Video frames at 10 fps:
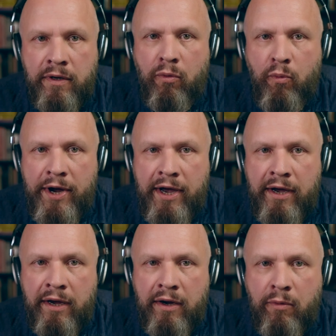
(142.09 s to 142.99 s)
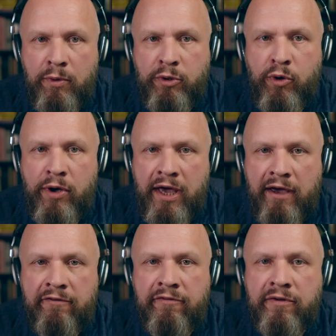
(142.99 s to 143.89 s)
Where will you
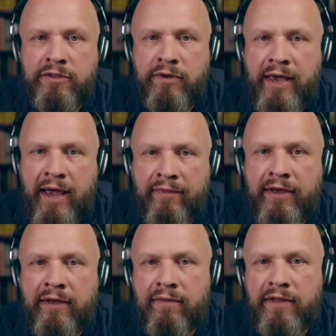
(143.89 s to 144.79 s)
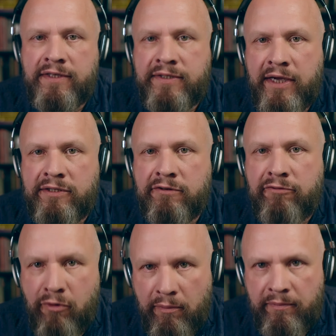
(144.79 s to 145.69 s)
have to gather this data
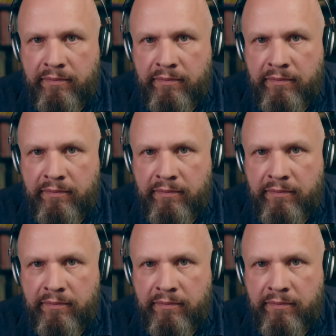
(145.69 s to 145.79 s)
from?